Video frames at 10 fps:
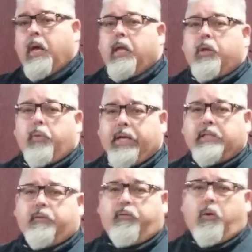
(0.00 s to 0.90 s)
The
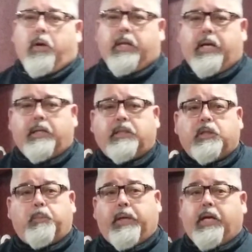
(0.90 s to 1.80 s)
reason for this is
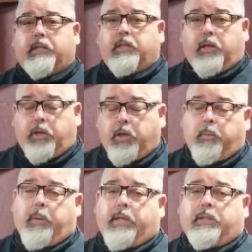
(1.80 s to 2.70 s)
because there could
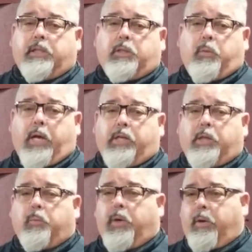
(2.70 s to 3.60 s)
be a
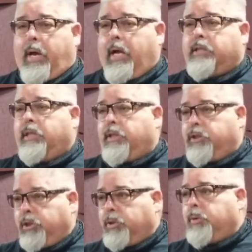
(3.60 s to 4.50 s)
situation where you actually
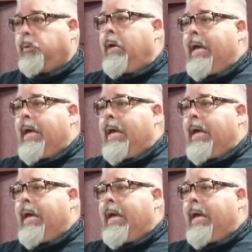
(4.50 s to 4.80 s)
do